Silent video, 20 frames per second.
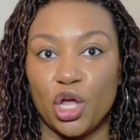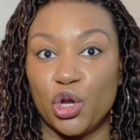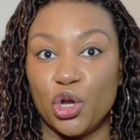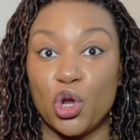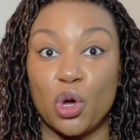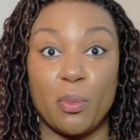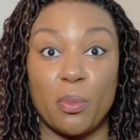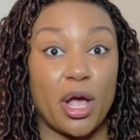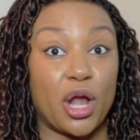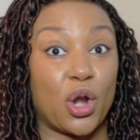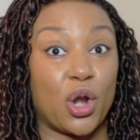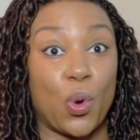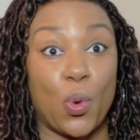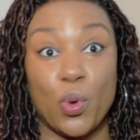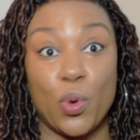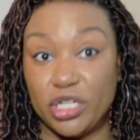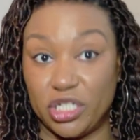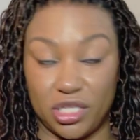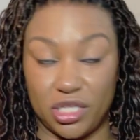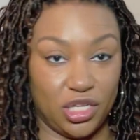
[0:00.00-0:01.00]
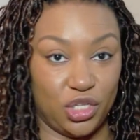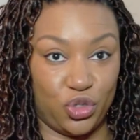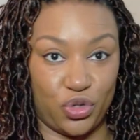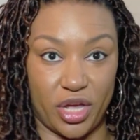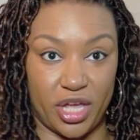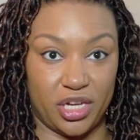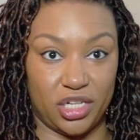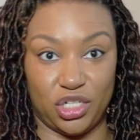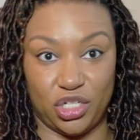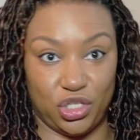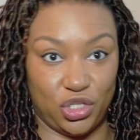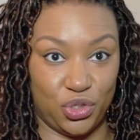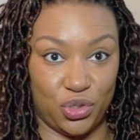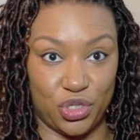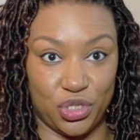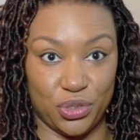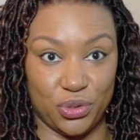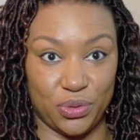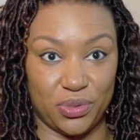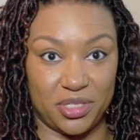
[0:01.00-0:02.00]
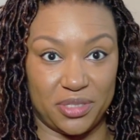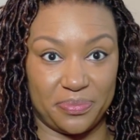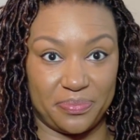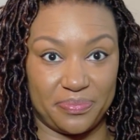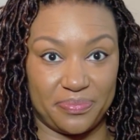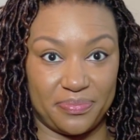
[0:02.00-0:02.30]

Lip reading: no matter which of these strategies you choose.